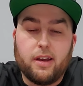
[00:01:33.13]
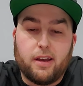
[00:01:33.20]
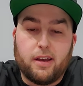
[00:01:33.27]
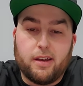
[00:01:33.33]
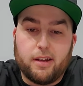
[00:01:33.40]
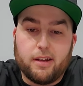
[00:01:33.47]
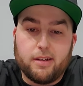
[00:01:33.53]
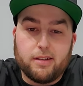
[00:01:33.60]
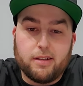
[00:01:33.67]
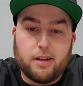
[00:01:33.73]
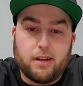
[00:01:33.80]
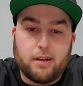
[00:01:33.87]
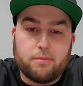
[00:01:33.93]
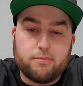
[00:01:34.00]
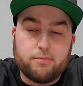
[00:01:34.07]
and
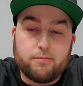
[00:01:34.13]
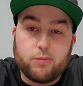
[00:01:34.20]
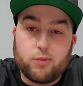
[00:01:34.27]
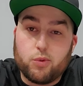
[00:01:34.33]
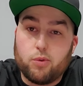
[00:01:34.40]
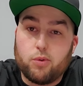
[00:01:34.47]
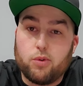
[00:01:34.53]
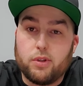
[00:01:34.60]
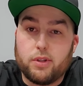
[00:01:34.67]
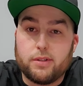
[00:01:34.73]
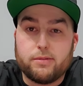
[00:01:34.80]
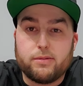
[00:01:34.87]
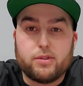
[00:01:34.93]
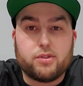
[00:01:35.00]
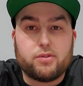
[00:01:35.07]
um,
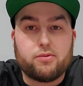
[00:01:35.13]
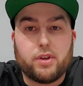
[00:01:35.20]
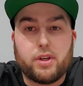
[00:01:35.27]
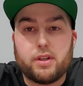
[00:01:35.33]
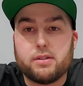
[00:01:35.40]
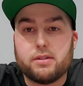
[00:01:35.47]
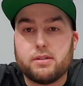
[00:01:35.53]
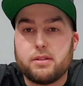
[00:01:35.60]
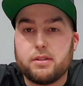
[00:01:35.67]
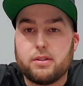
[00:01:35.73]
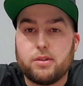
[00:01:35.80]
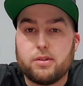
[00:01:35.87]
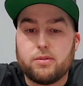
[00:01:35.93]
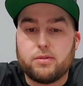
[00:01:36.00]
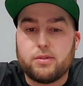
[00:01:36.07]
Googling, just reading, you
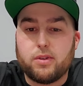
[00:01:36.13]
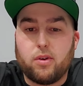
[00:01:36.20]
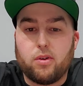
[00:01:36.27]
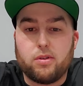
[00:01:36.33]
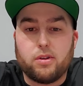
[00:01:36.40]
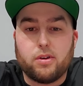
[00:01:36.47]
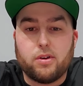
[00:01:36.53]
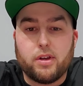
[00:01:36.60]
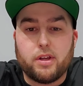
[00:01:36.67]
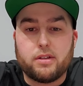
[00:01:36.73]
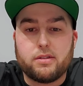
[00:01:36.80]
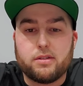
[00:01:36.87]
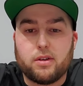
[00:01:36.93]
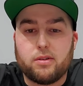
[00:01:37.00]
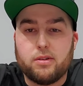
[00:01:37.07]
know, it's all learning.
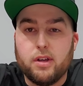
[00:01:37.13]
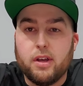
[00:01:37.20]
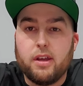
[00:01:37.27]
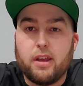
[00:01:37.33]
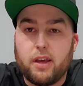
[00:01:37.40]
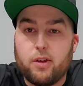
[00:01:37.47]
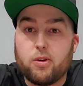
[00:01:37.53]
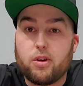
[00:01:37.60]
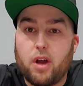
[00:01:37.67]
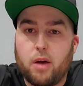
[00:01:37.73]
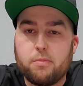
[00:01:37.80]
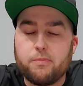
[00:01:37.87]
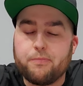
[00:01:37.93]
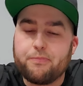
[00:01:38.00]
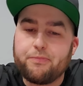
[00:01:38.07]
So it'll
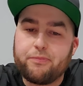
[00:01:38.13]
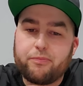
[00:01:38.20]
come.